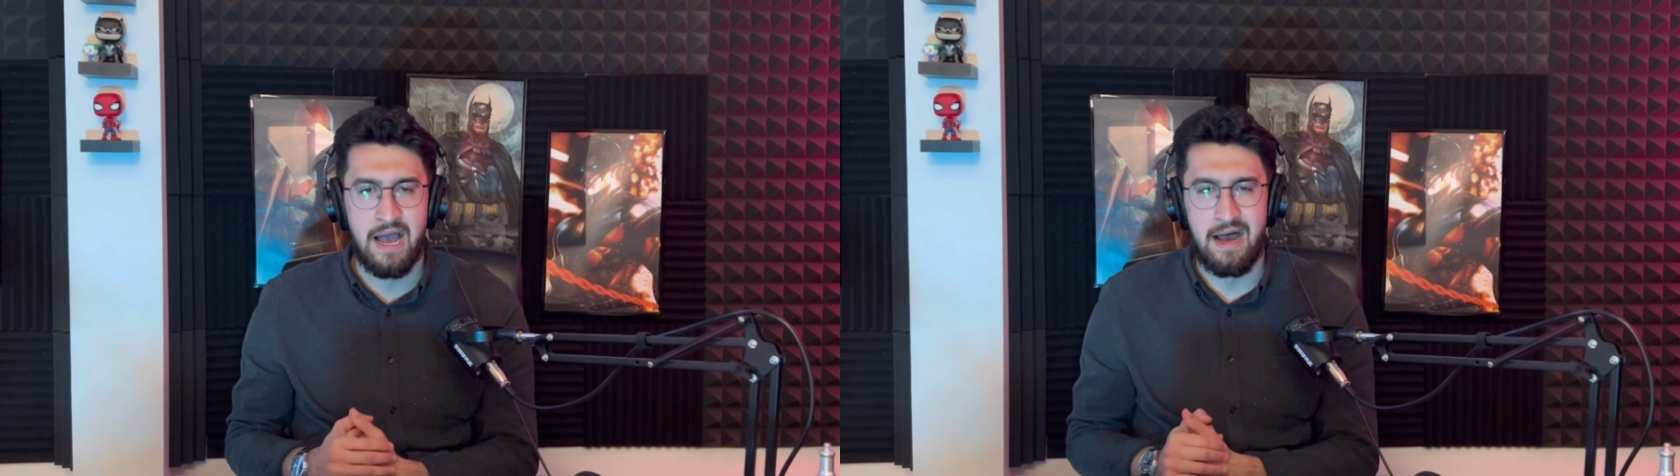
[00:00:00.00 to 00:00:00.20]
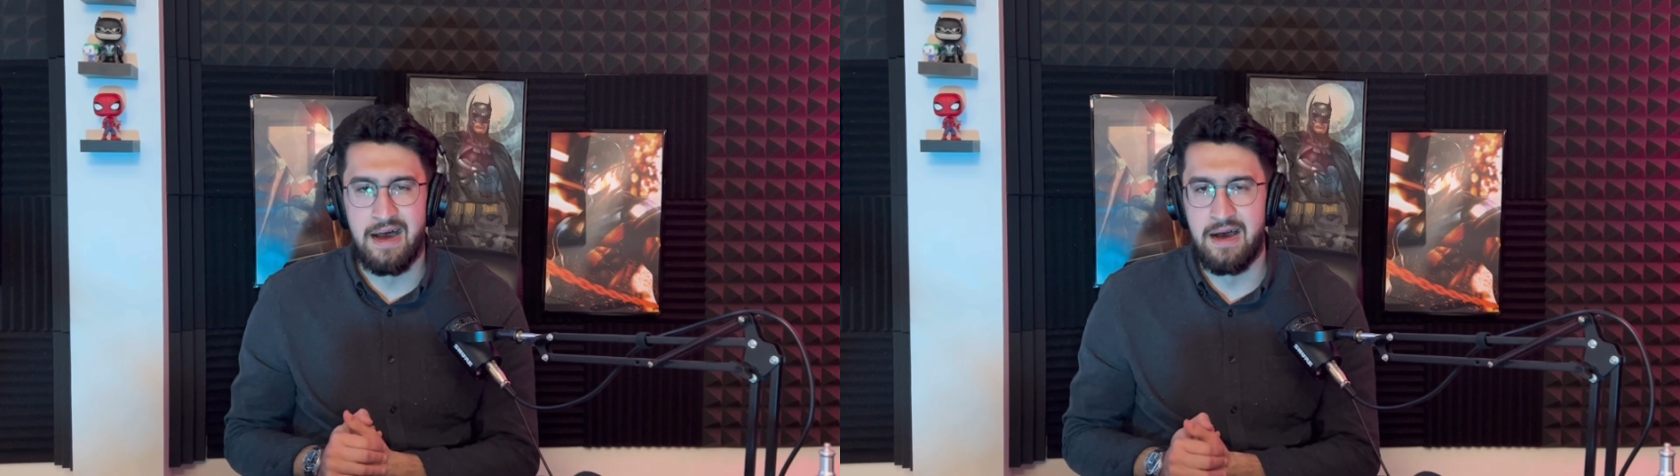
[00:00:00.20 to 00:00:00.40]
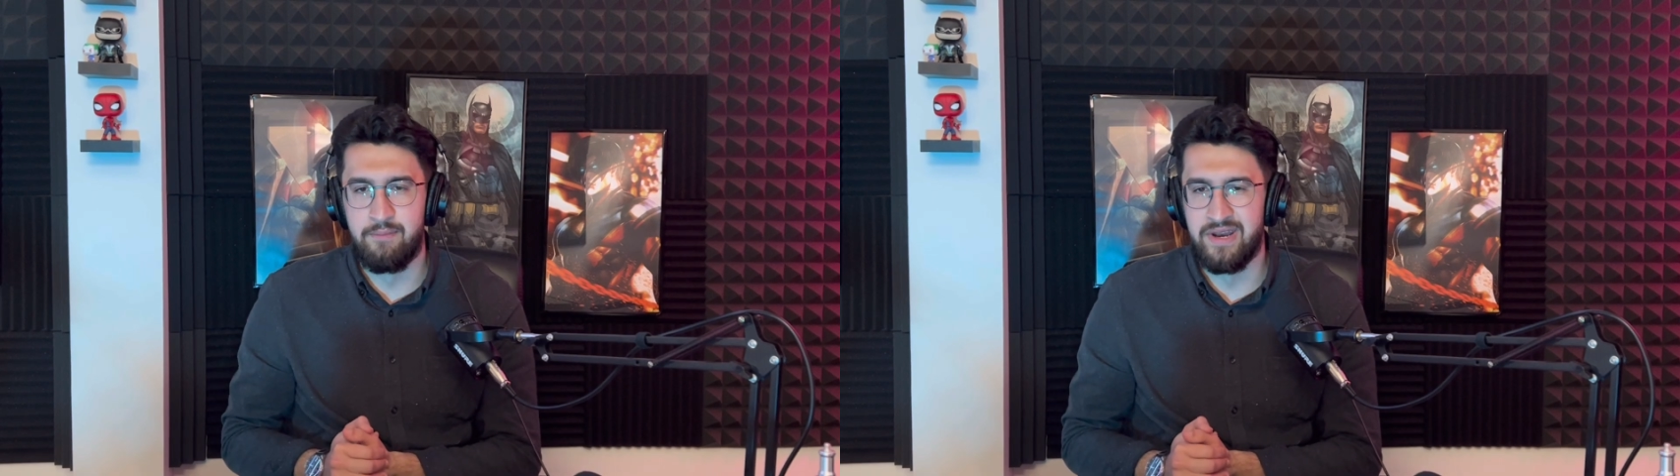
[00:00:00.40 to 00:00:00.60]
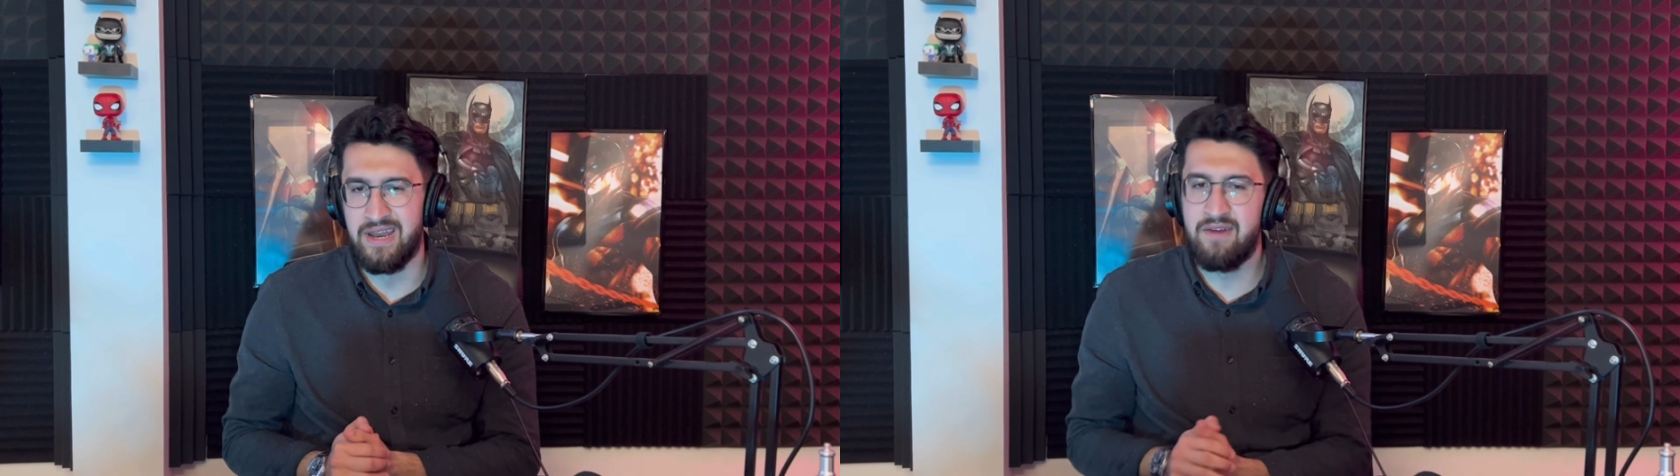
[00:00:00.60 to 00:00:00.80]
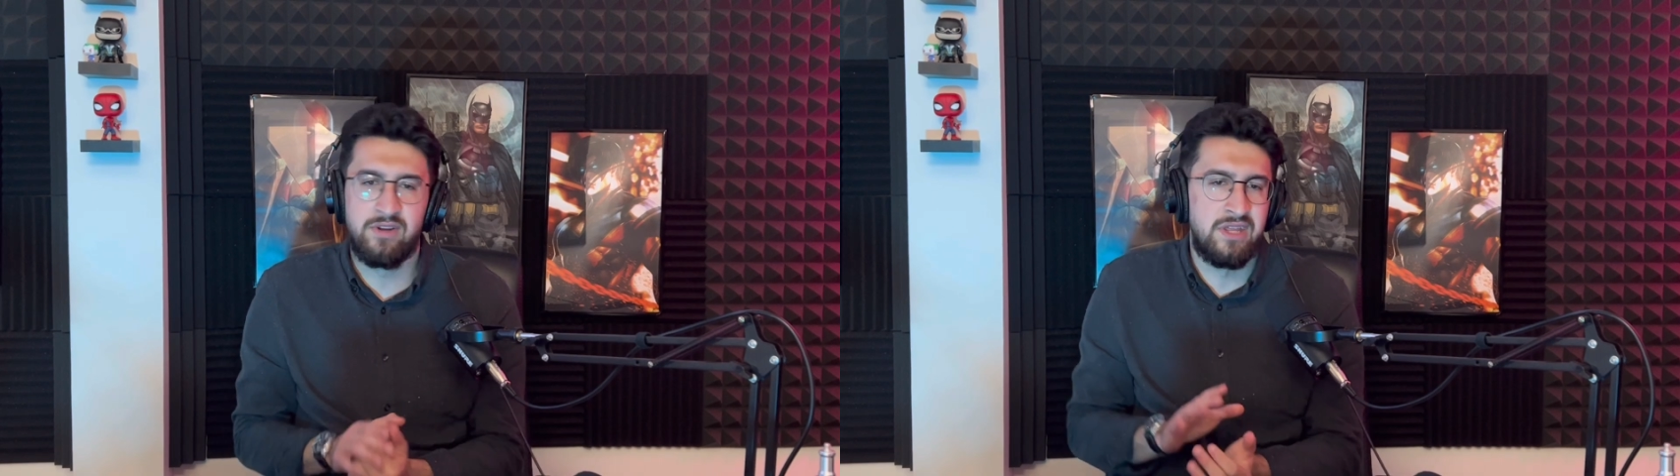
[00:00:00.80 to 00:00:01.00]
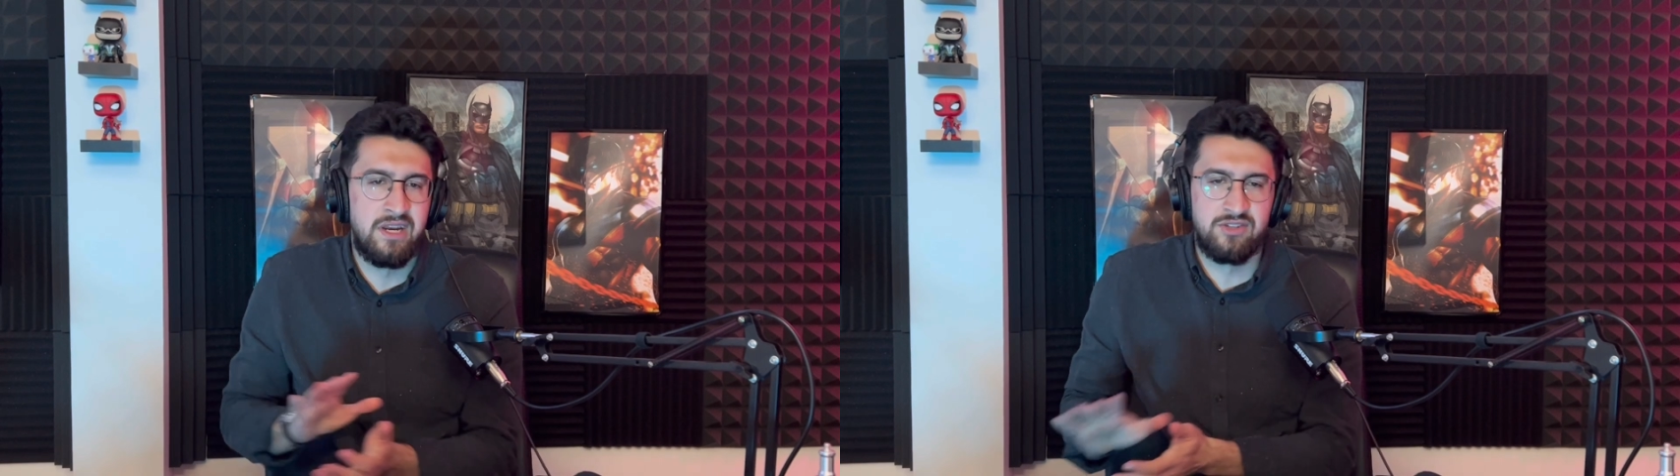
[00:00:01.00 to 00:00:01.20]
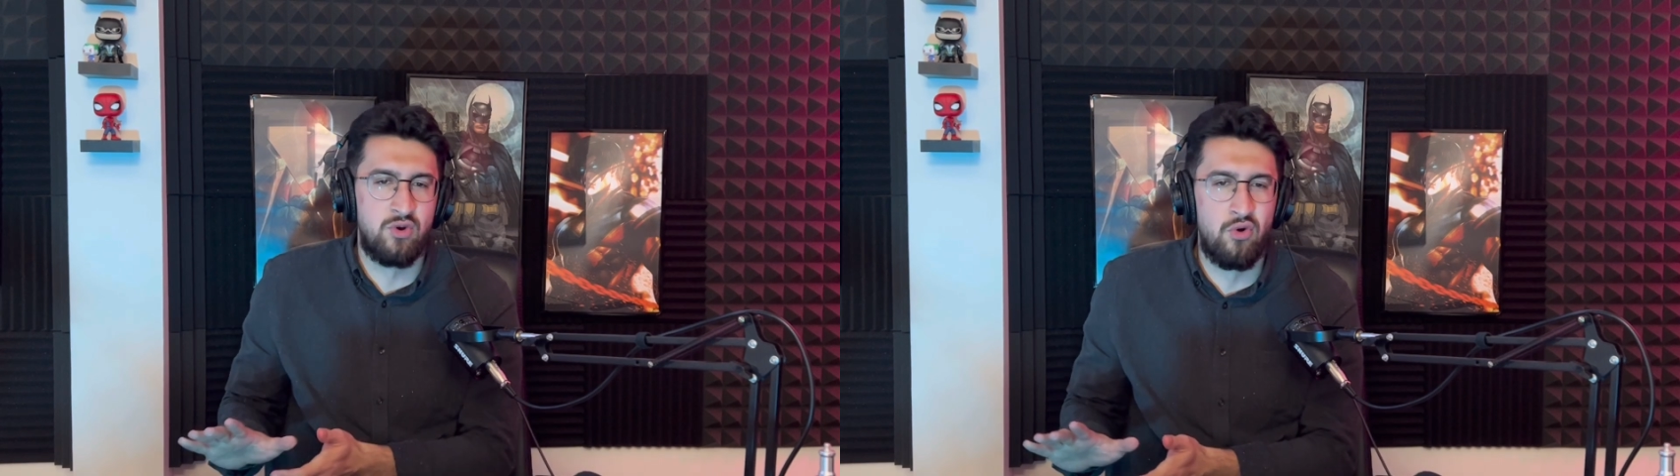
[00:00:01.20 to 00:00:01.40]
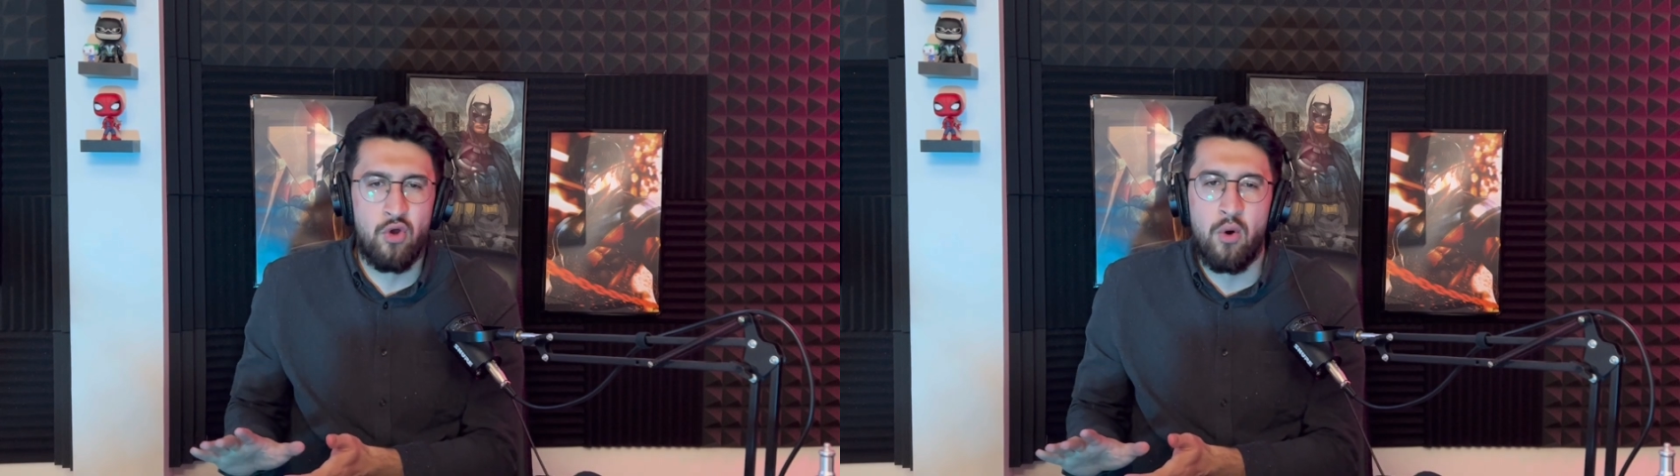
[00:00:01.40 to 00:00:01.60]
And everything that's
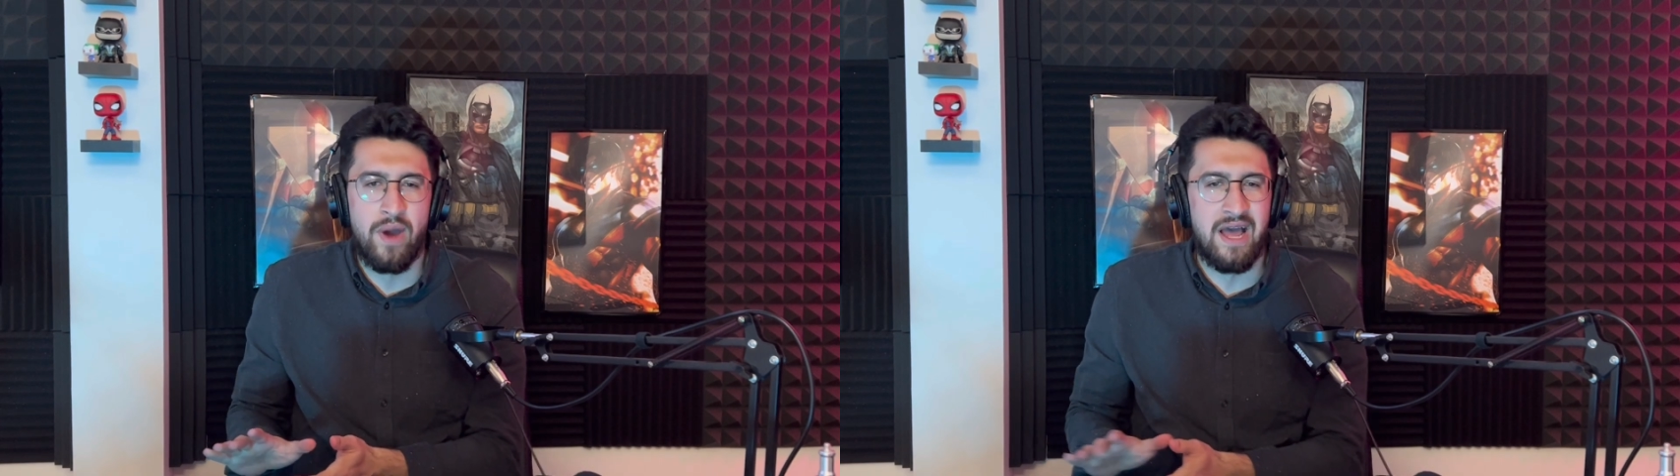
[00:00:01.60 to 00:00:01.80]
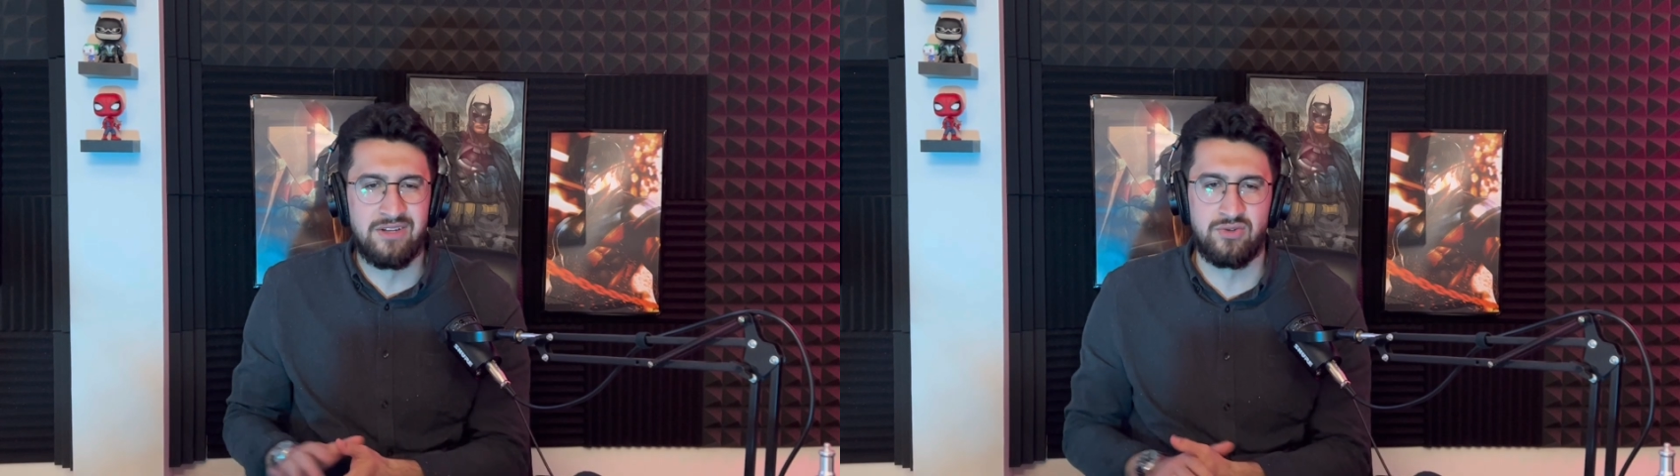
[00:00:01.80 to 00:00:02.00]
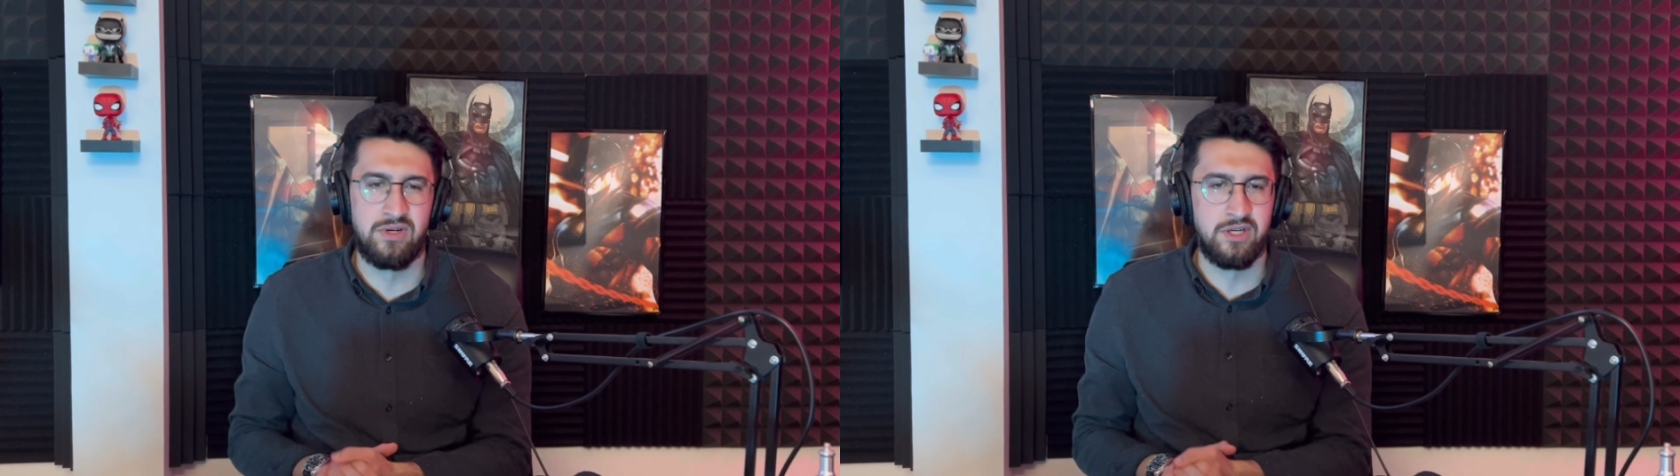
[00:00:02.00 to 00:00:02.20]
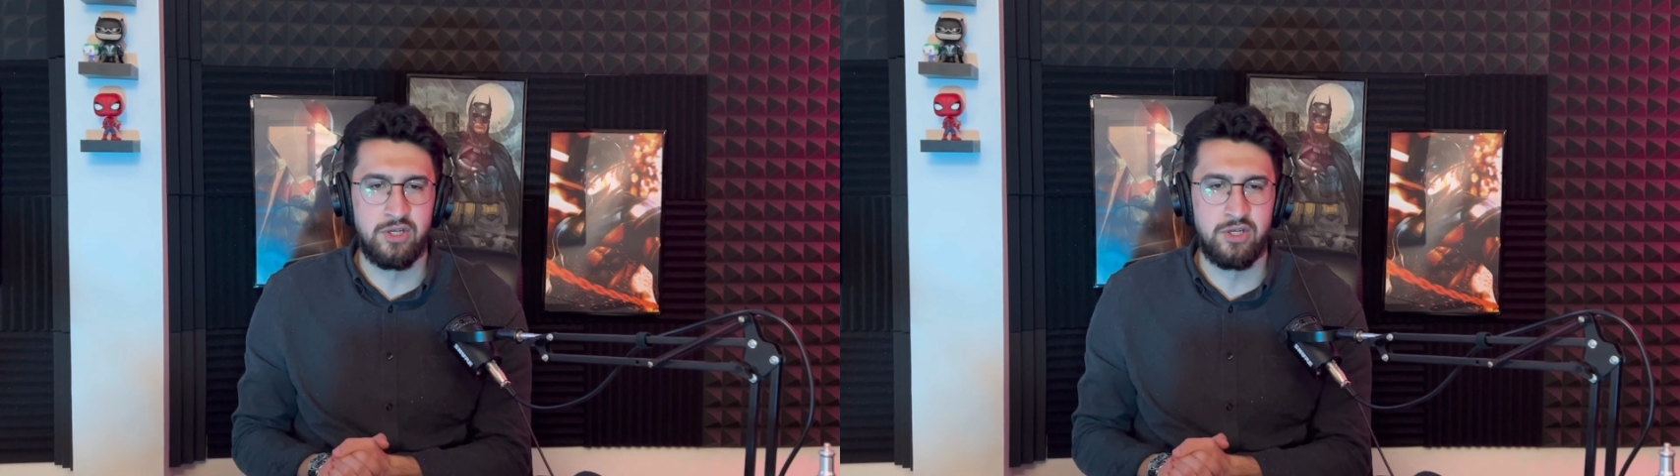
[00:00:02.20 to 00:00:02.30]
going on with Ezra,